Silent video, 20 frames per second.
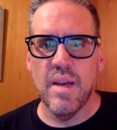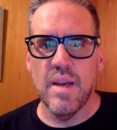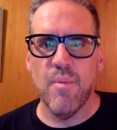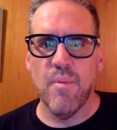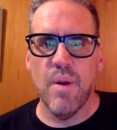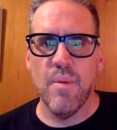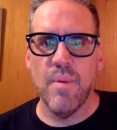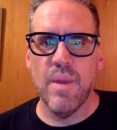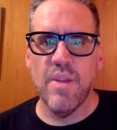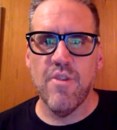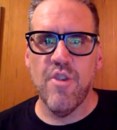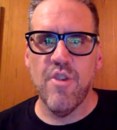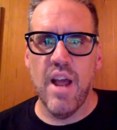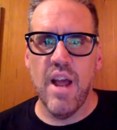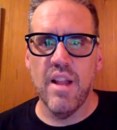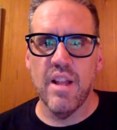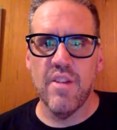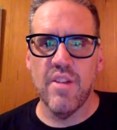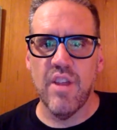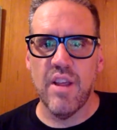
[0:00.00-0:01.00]
where we
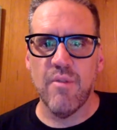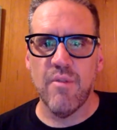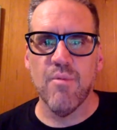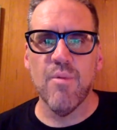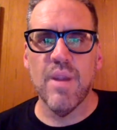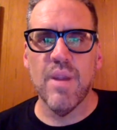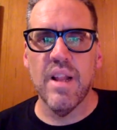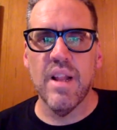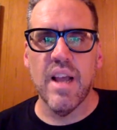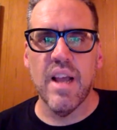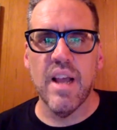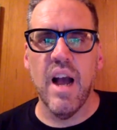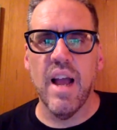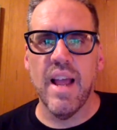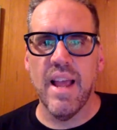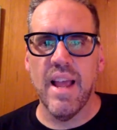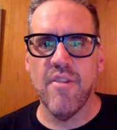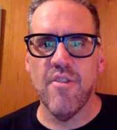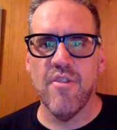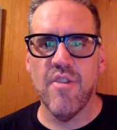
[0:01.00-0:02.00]
challenge like really
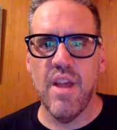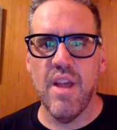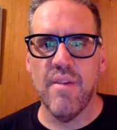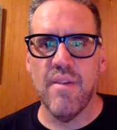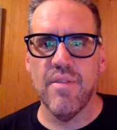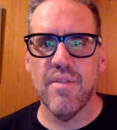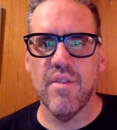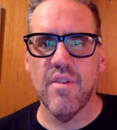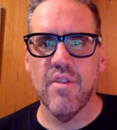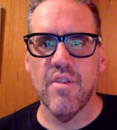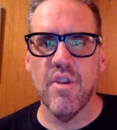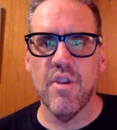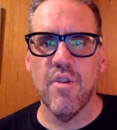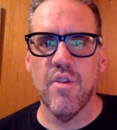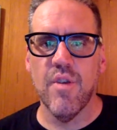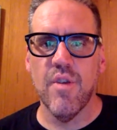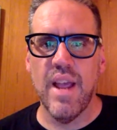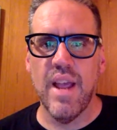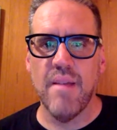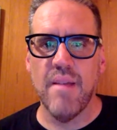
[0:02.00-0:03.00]
high-end chefs to
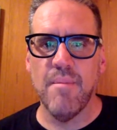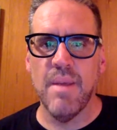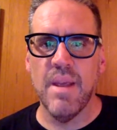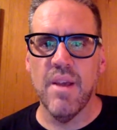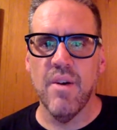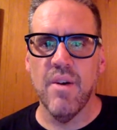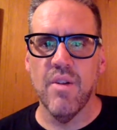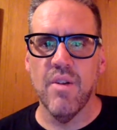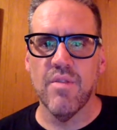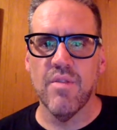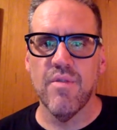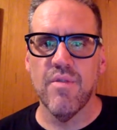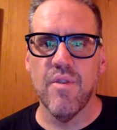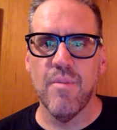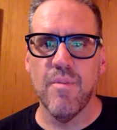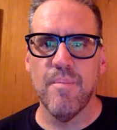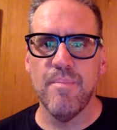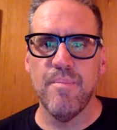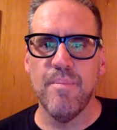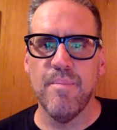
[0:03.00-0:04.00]
create meals
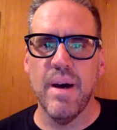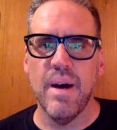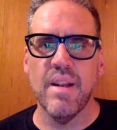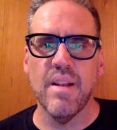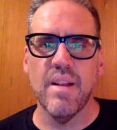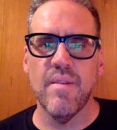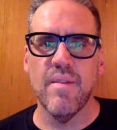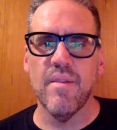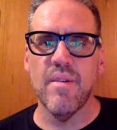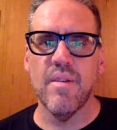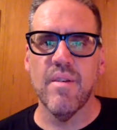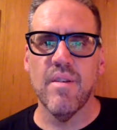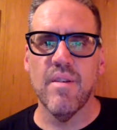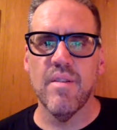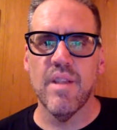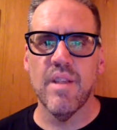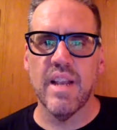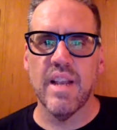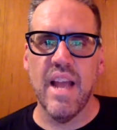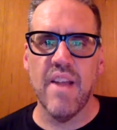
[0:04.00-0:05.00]
but
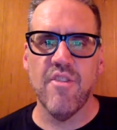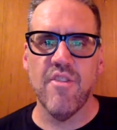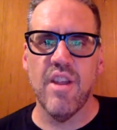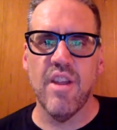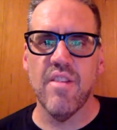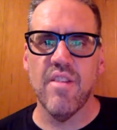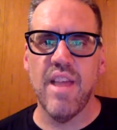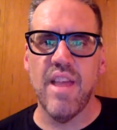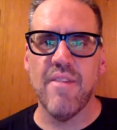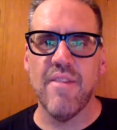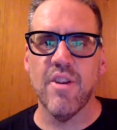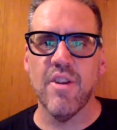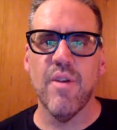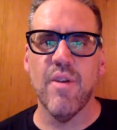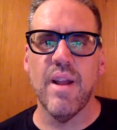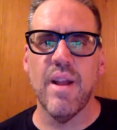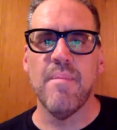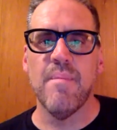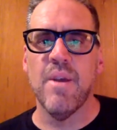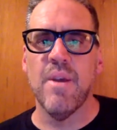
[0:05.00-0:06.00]
the catch is they have to
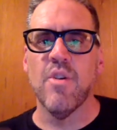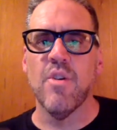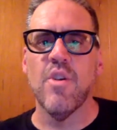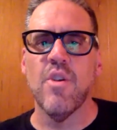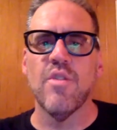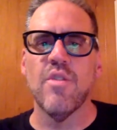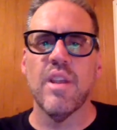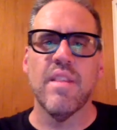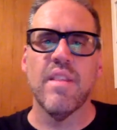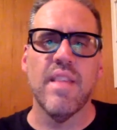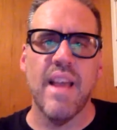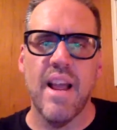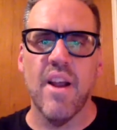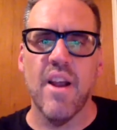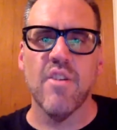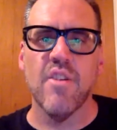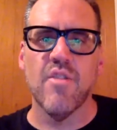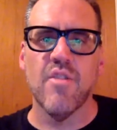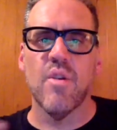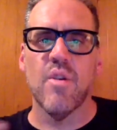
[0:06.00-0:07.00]
create a meal using
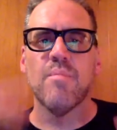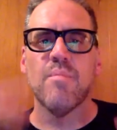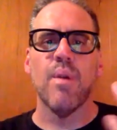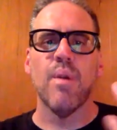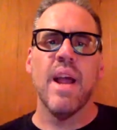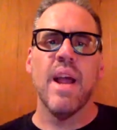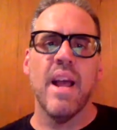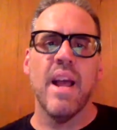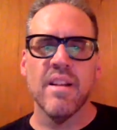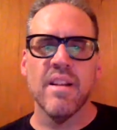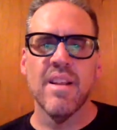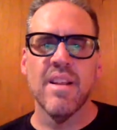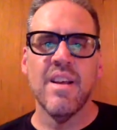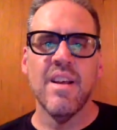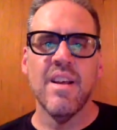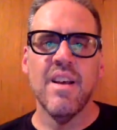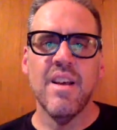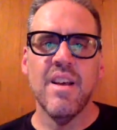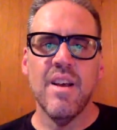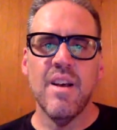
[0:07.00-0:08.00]
their sort of brand,
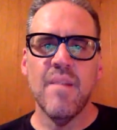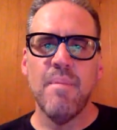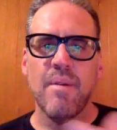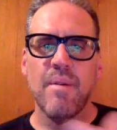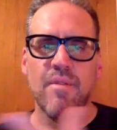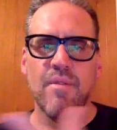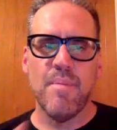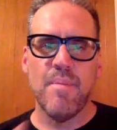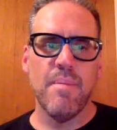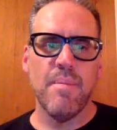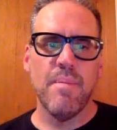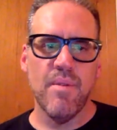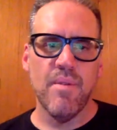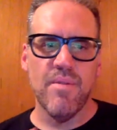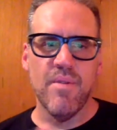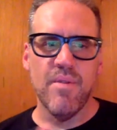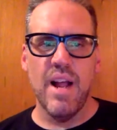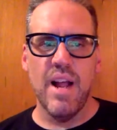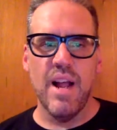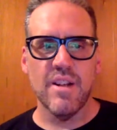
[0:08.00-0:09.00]
but for people with
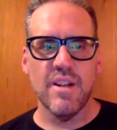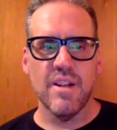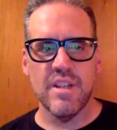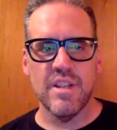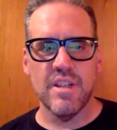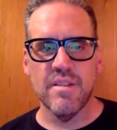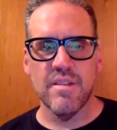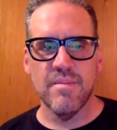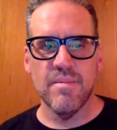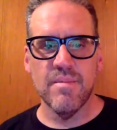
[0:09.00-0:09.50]
food allergies.